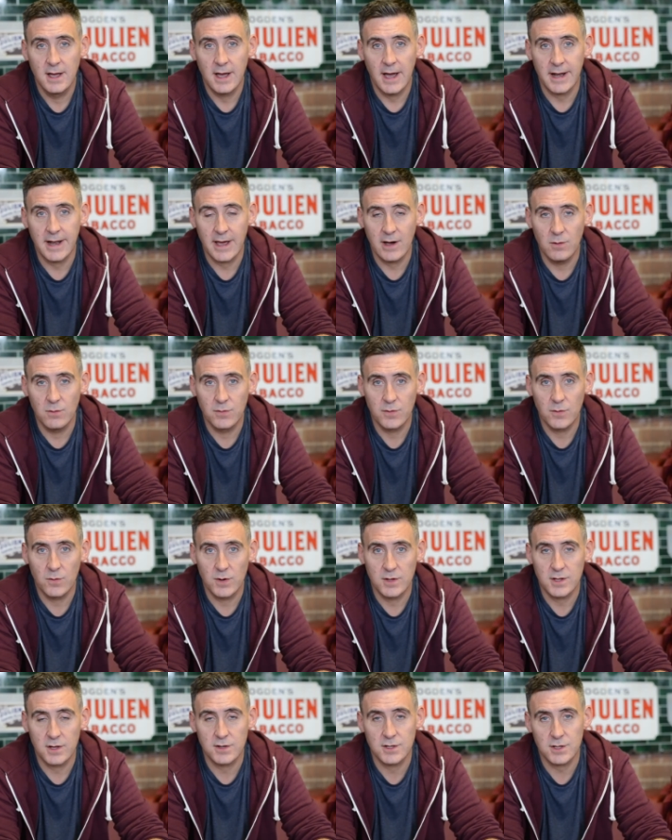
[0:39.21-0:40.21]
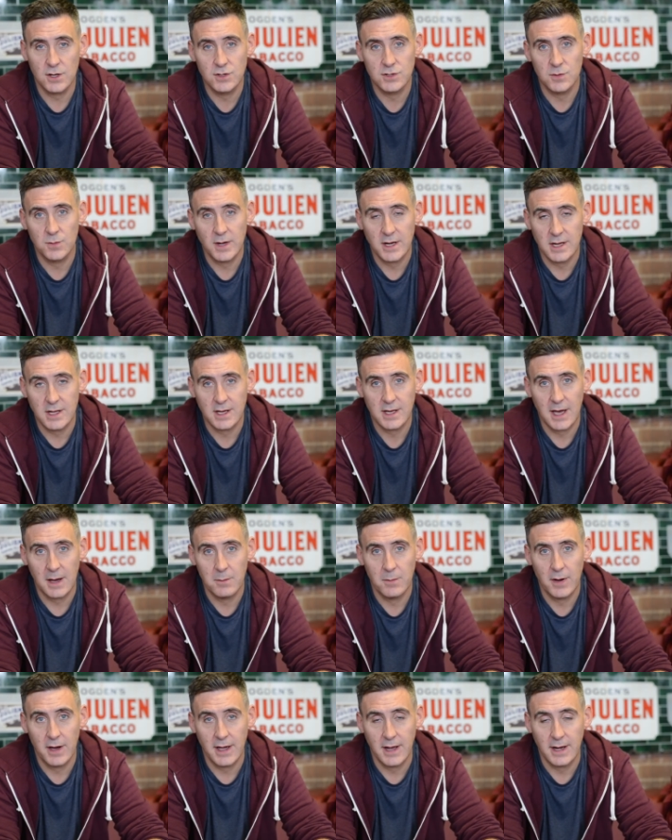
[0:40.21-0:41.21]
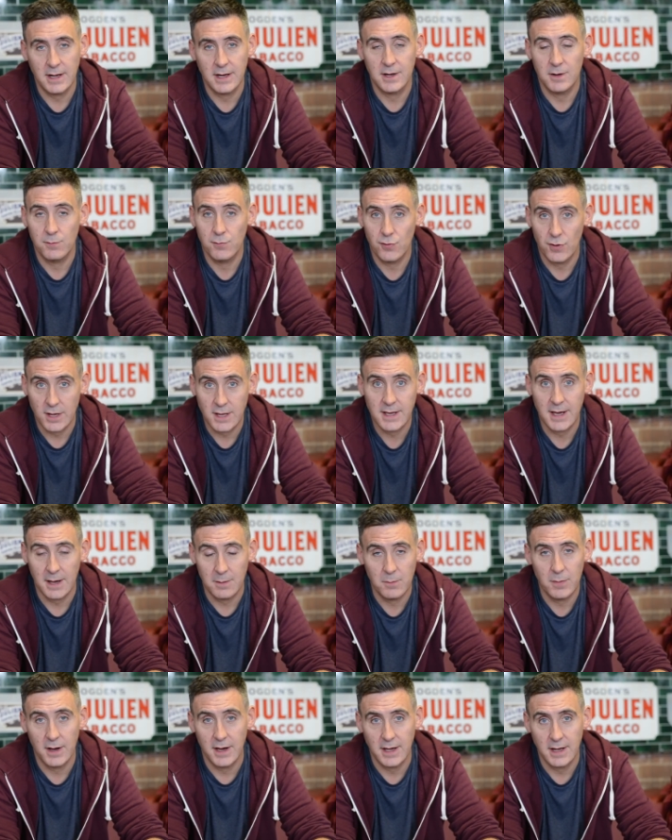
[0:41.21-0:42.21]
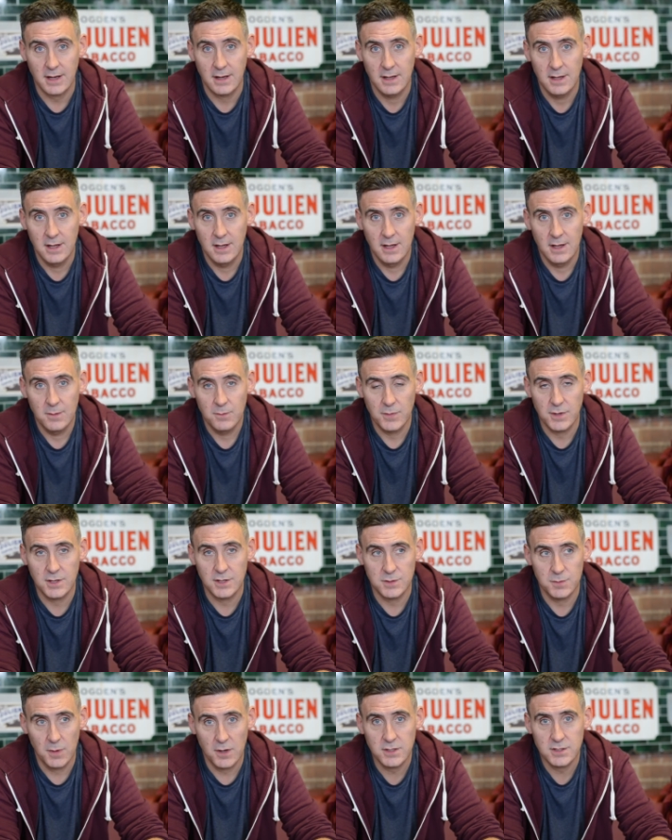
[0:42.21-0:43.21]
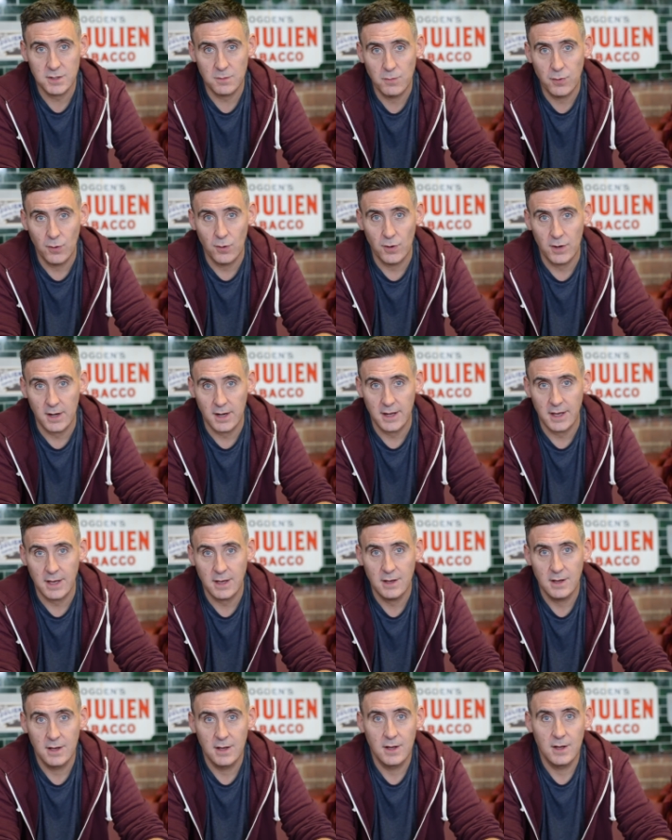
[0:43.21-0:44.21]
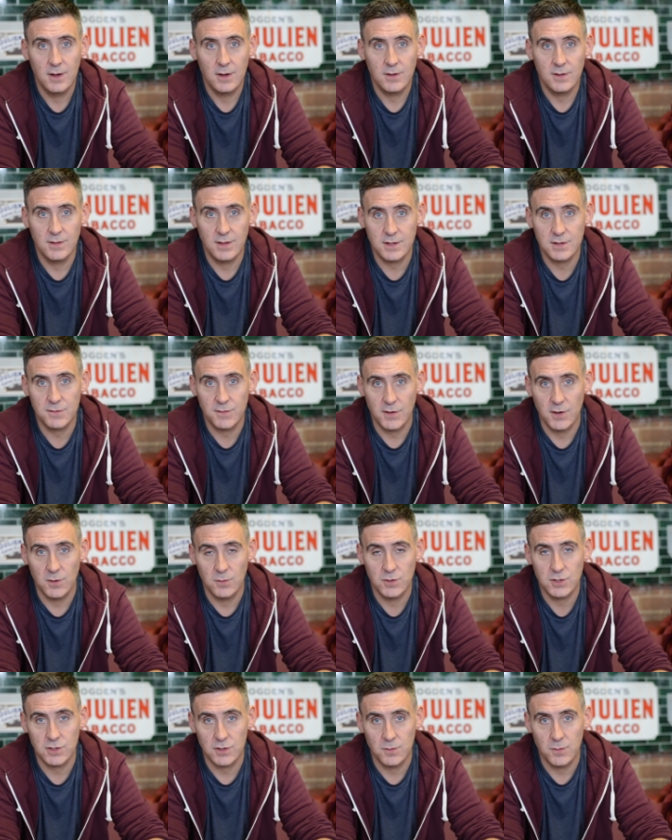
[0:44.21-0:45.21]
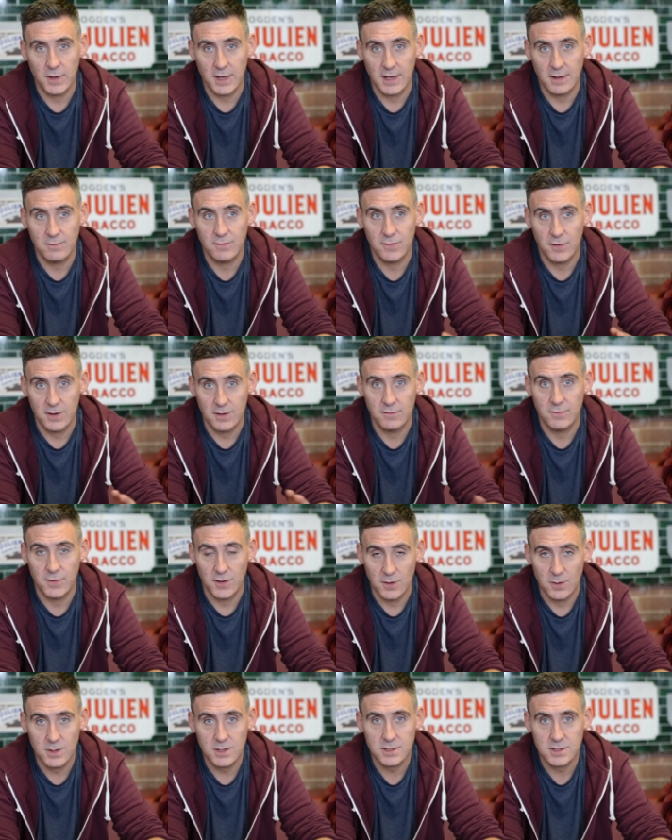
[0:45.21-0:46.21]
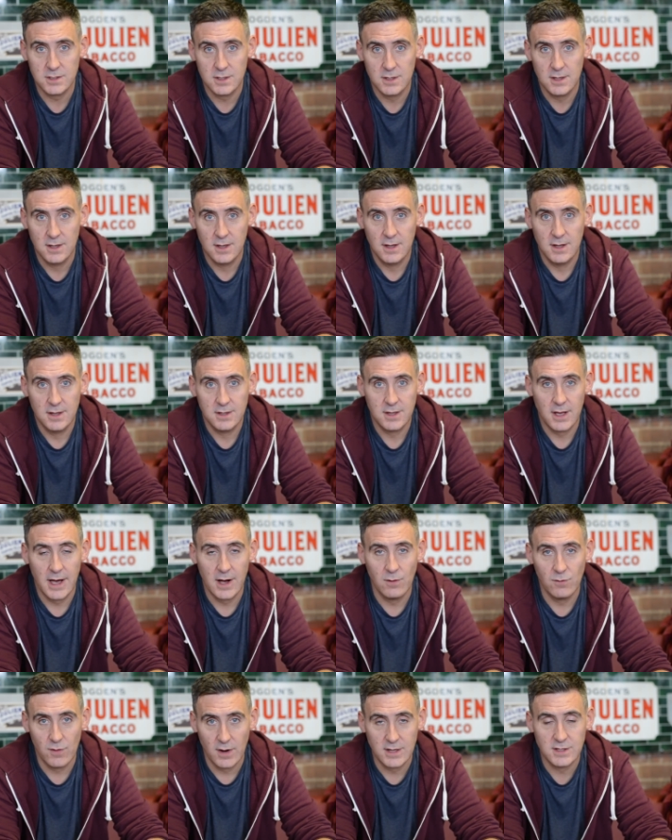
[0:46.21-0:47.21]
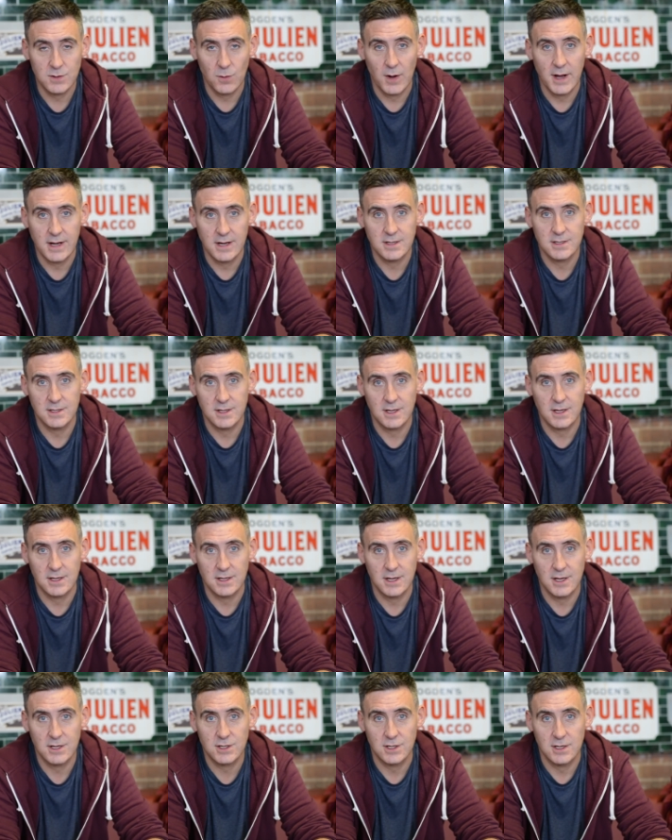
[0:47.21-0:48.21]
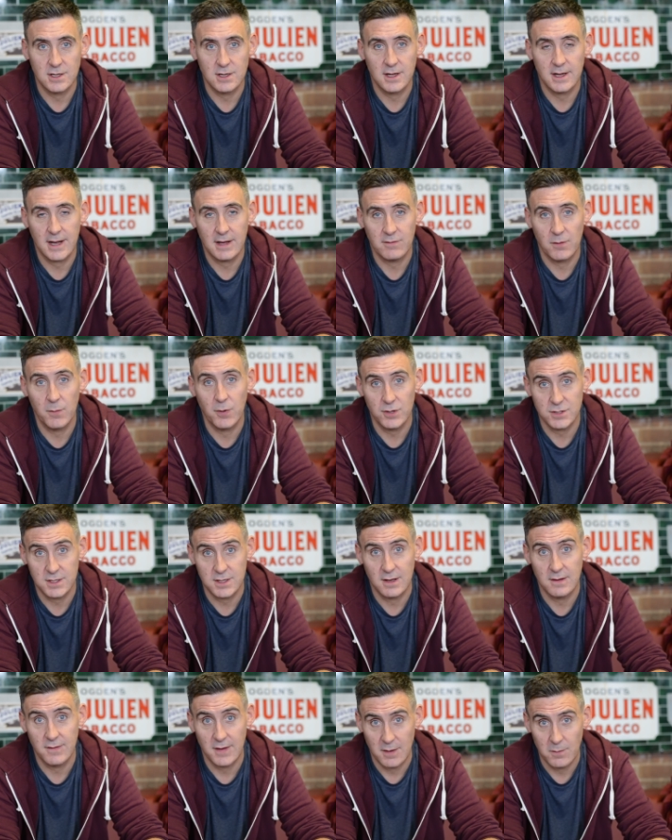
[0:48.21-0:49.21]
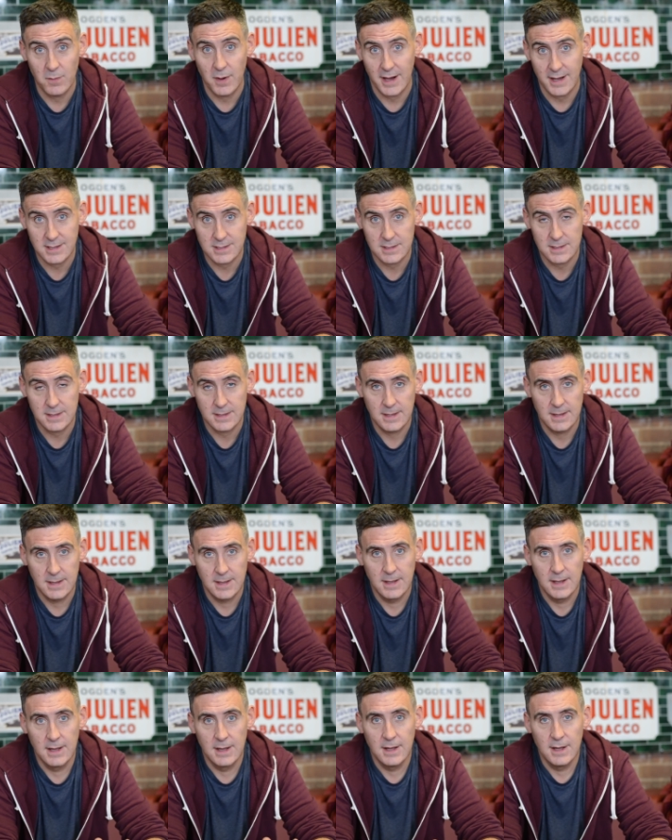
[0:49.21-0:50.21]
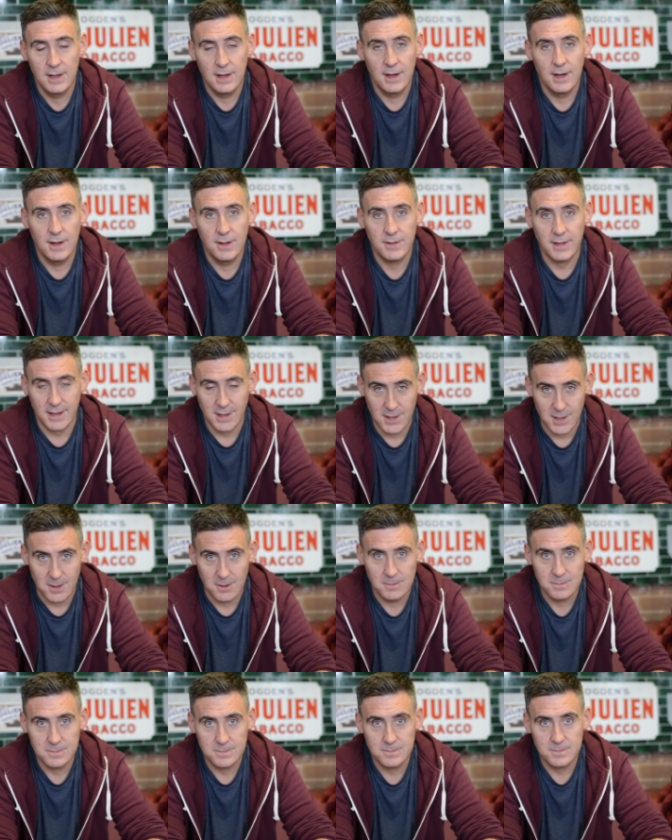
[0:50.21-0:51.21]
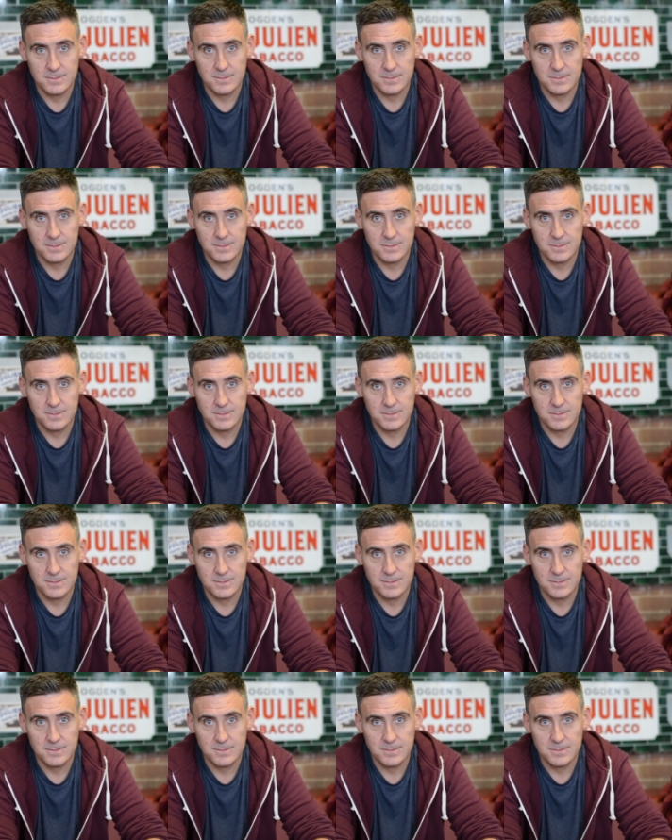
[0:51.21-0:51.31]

and help with a social media campaign and a print campaign. Because most importantly, this film should be in front of viewers, help raise awareness of the condition and have a positive impact. Thank you.